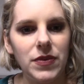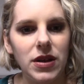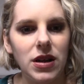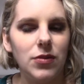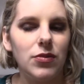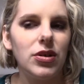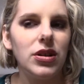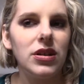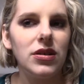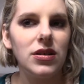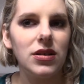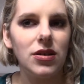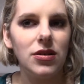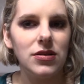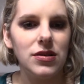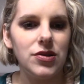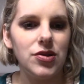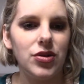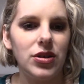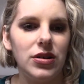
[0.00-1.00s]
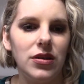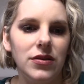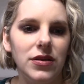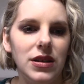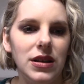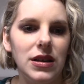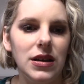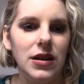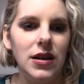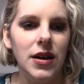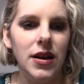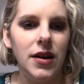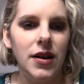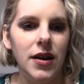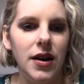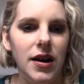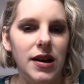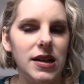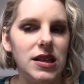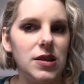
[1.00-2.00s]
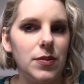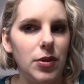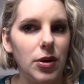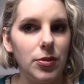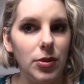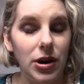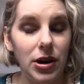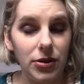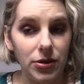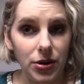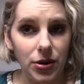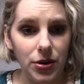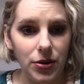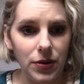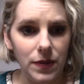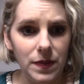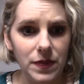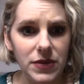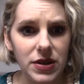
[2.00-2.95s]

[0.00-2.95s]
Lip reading: I'm really going to concentrate on the isopropyl alcohol.